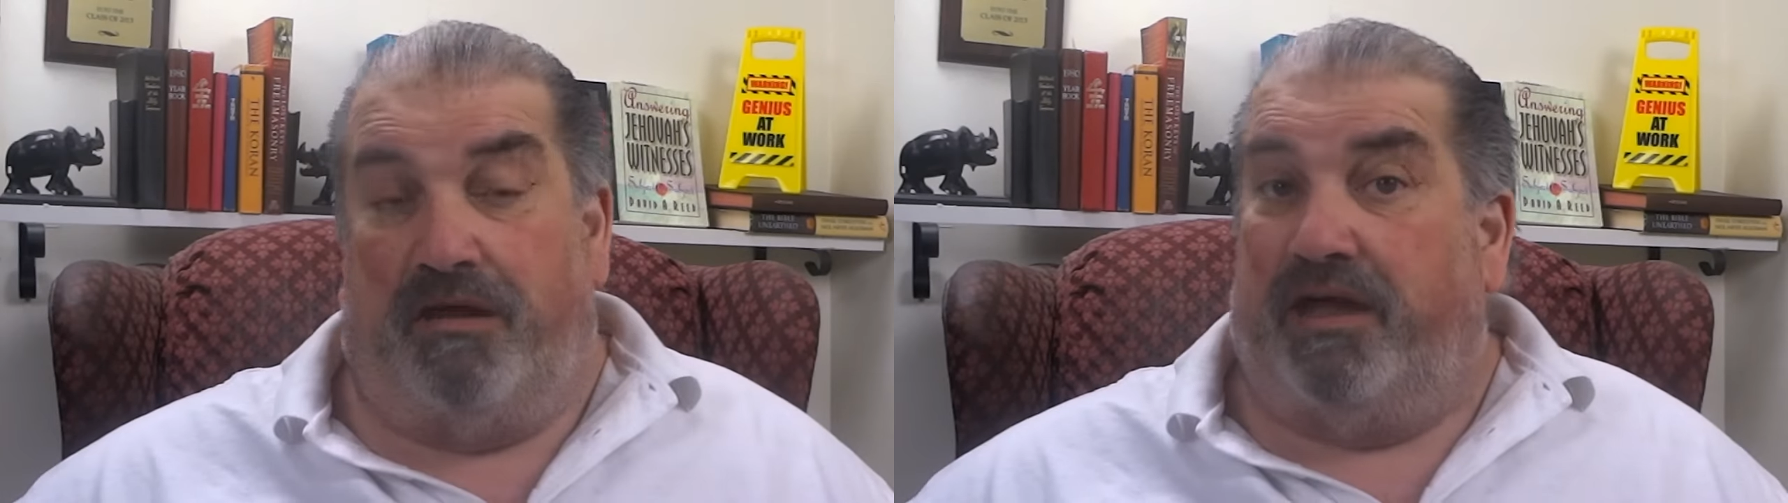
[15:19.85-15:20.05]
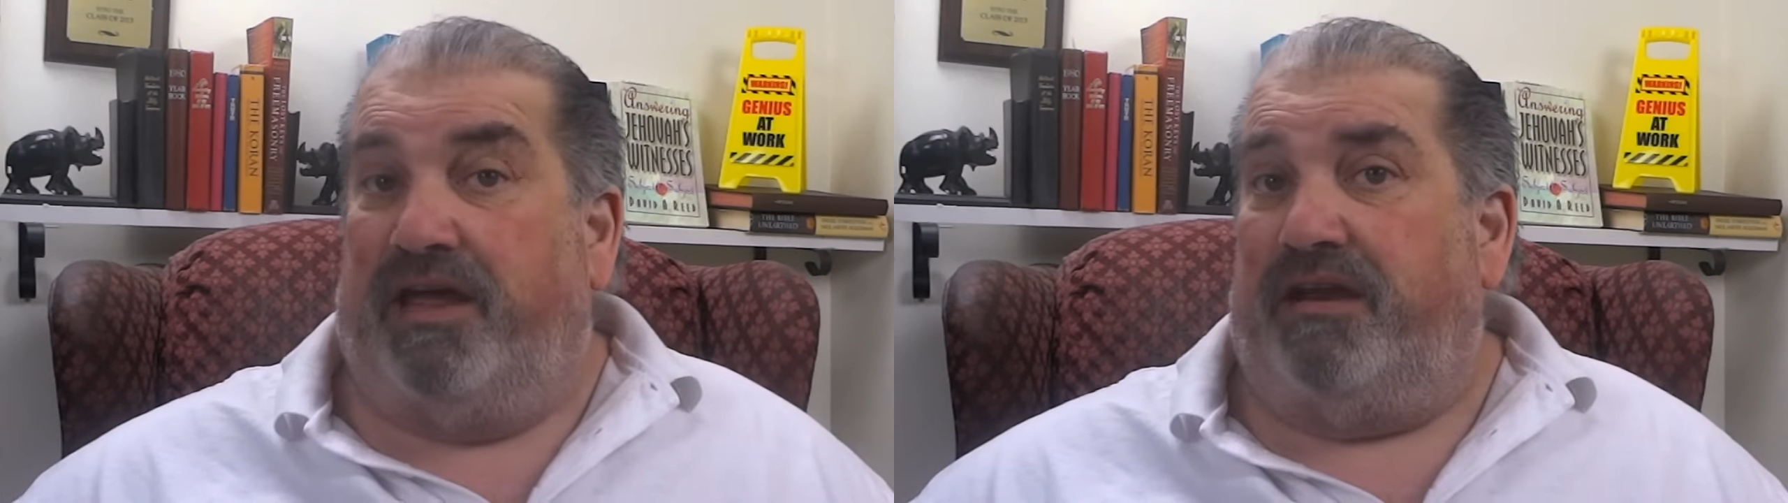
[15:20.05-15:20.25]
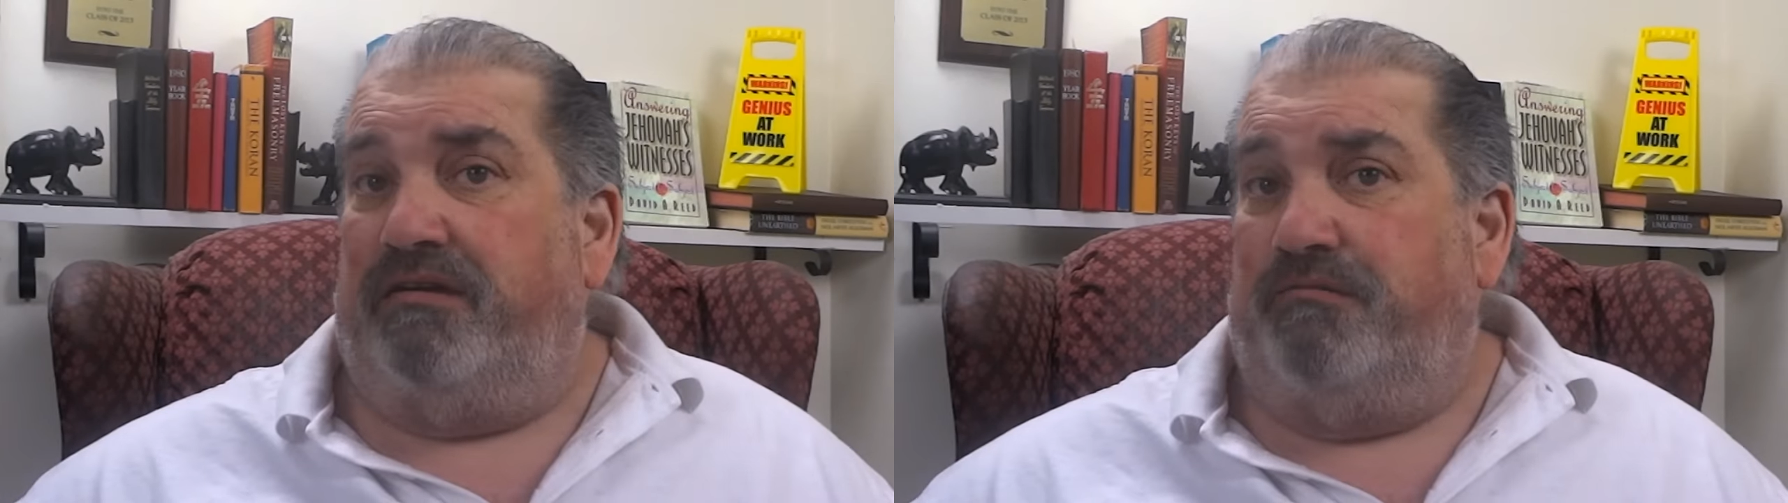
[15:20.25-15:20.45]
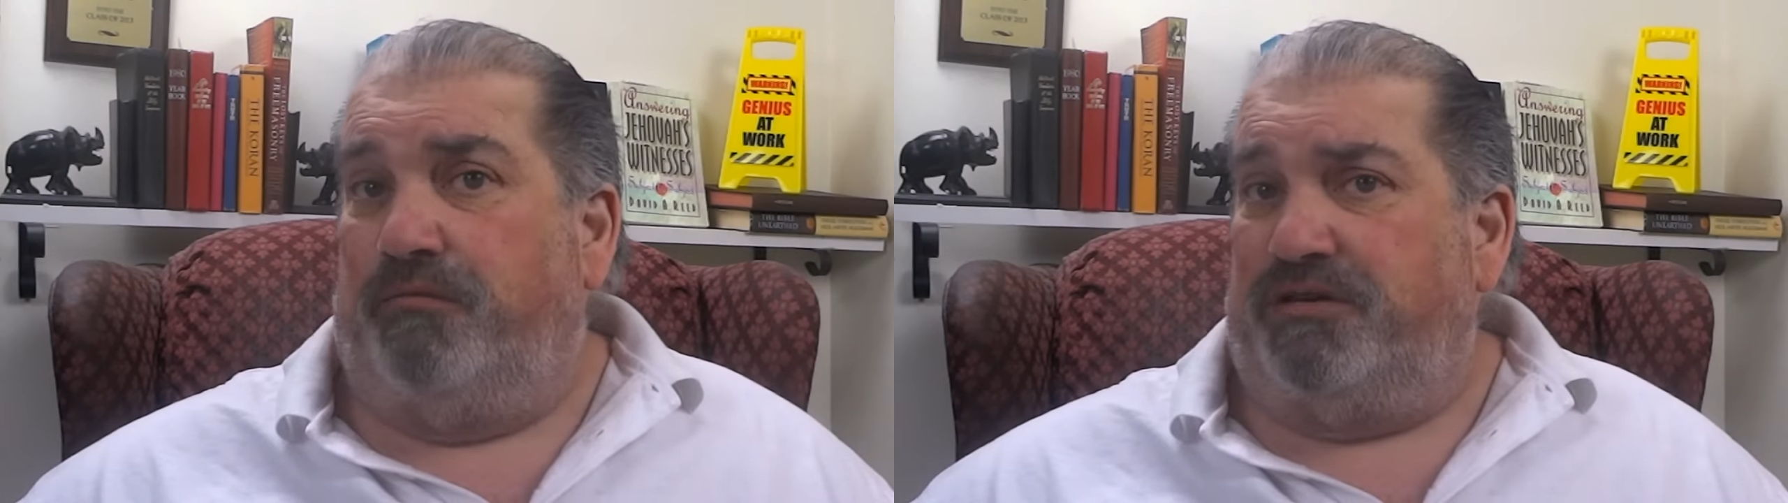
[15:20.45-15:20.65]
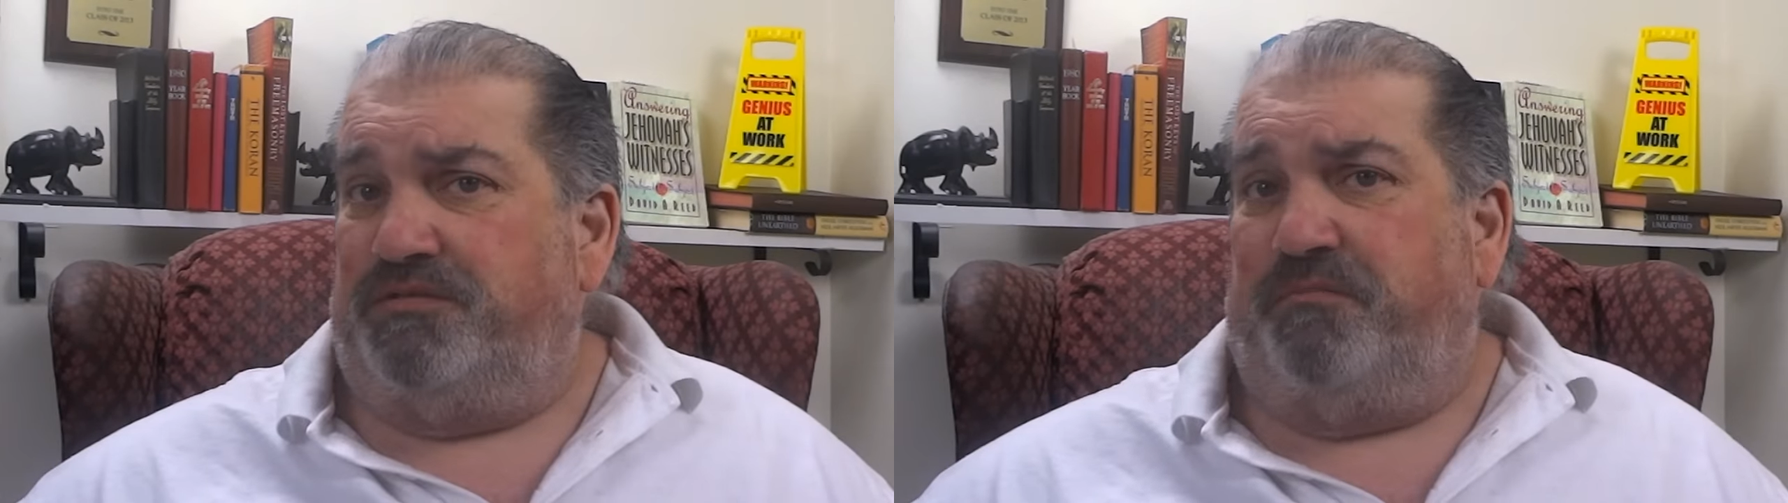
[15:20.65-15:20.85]
And
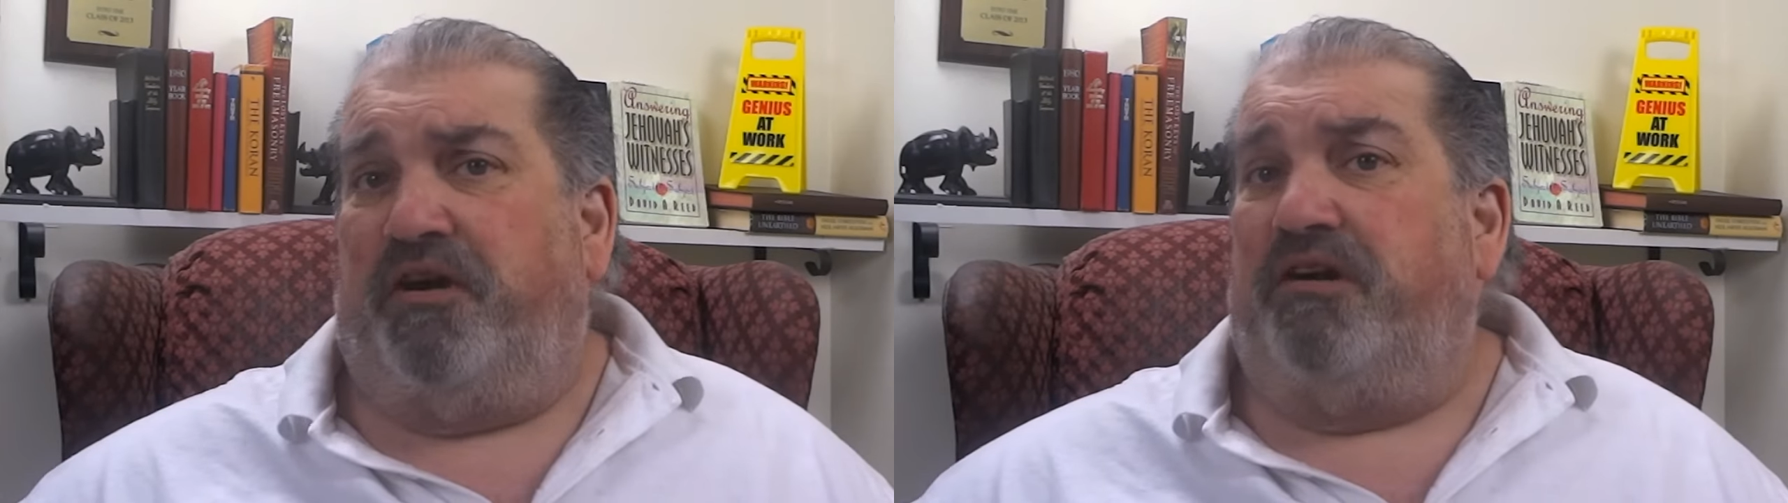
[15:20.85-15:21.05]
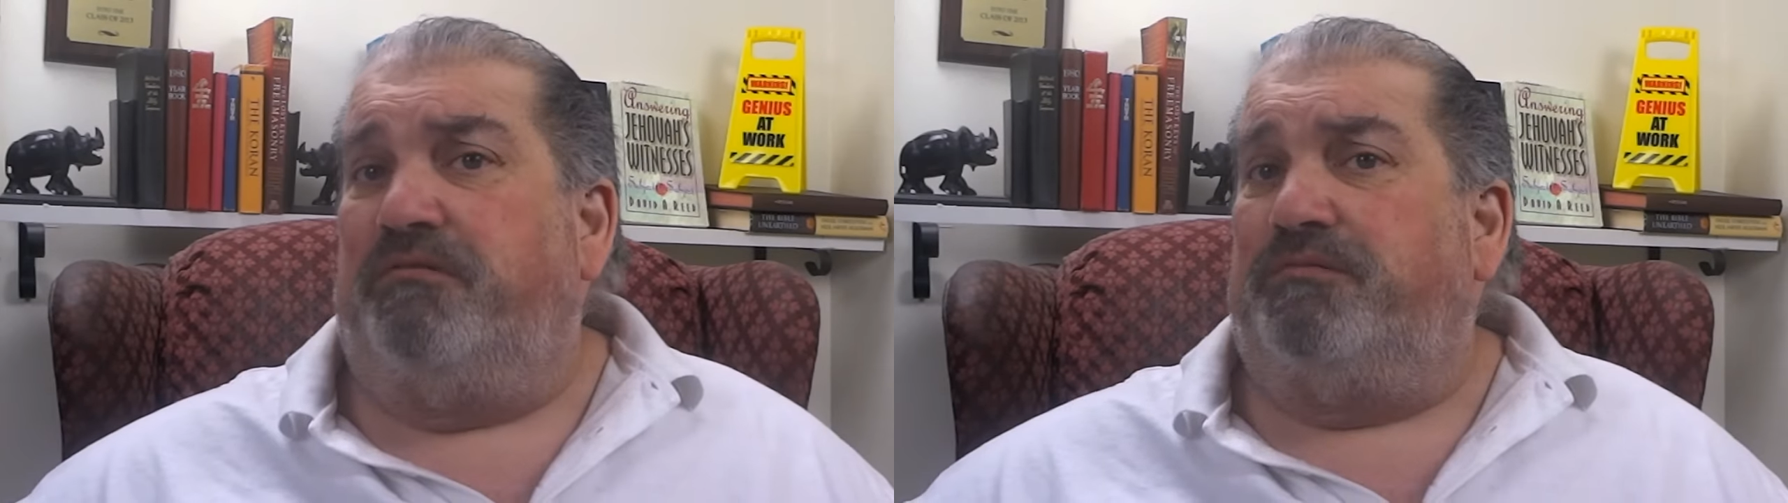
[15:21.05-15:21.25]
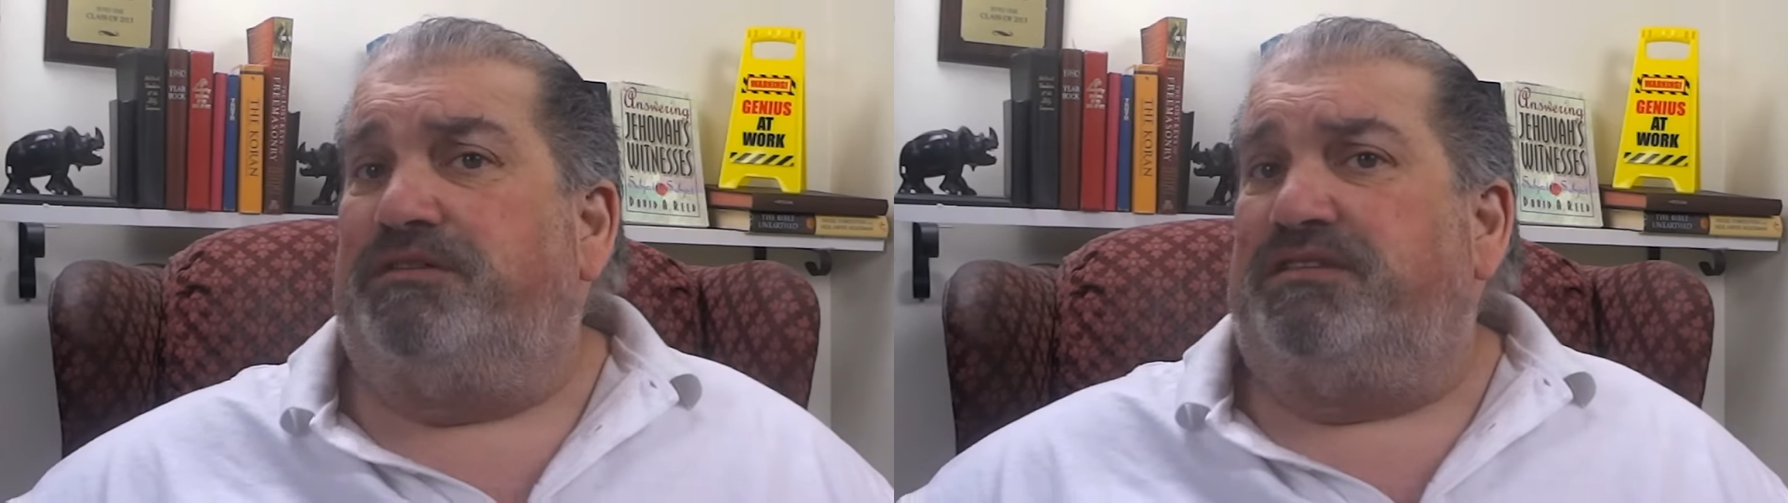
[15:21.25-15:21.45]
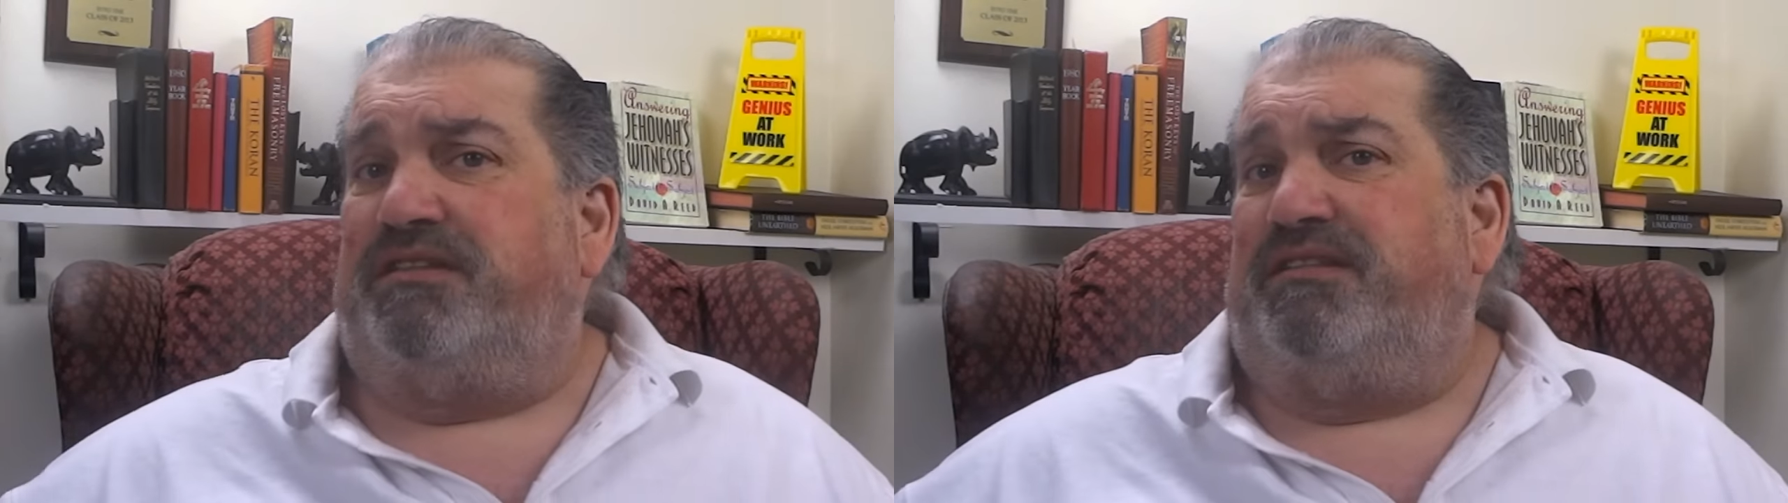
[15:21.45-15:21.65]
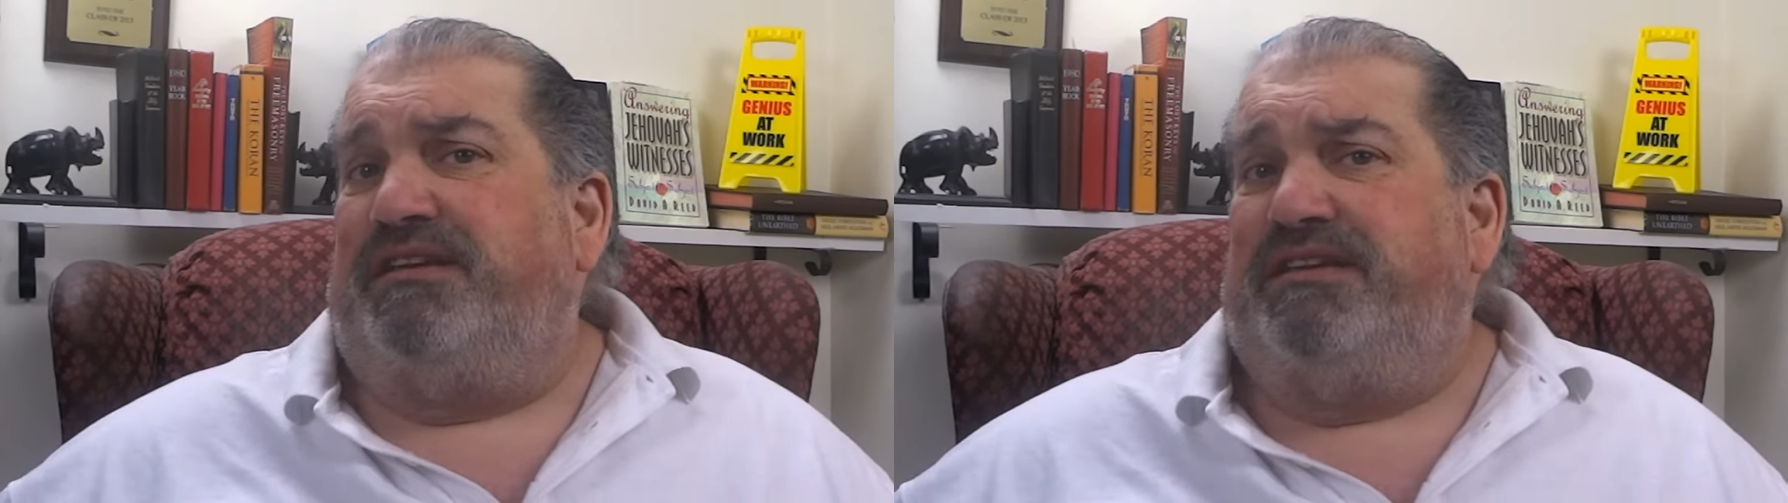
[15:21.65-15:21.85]
which part was
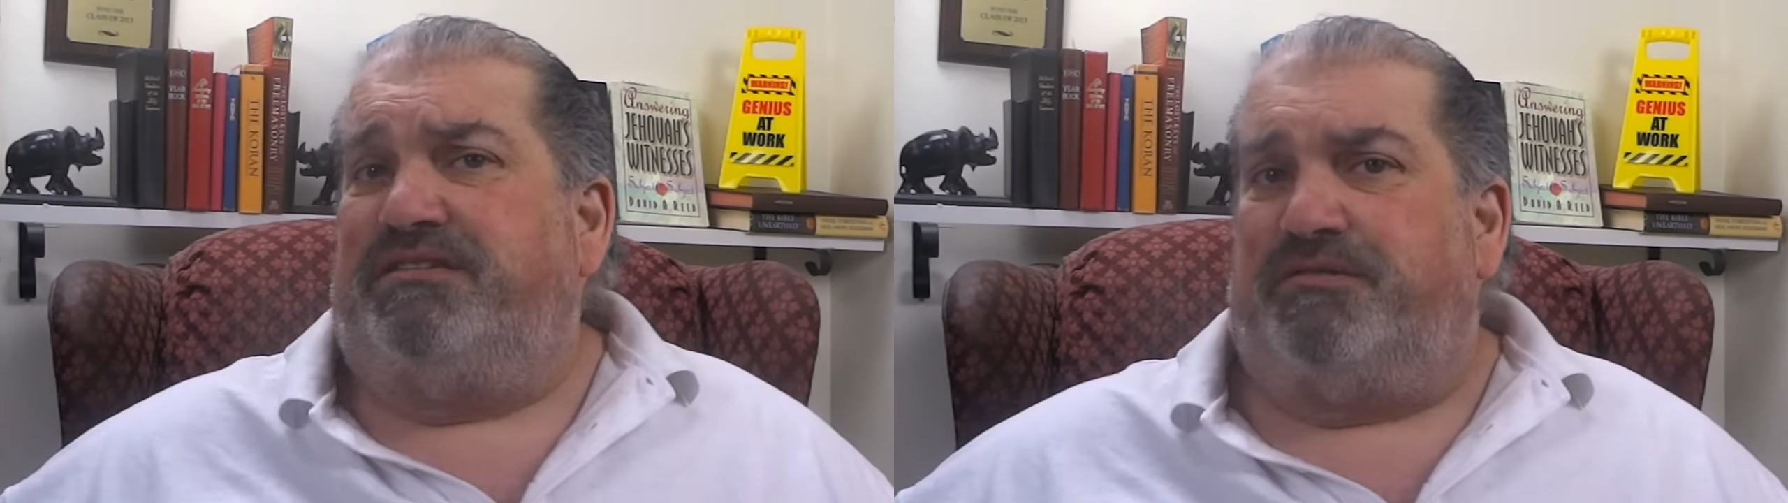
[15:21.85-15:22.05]
the least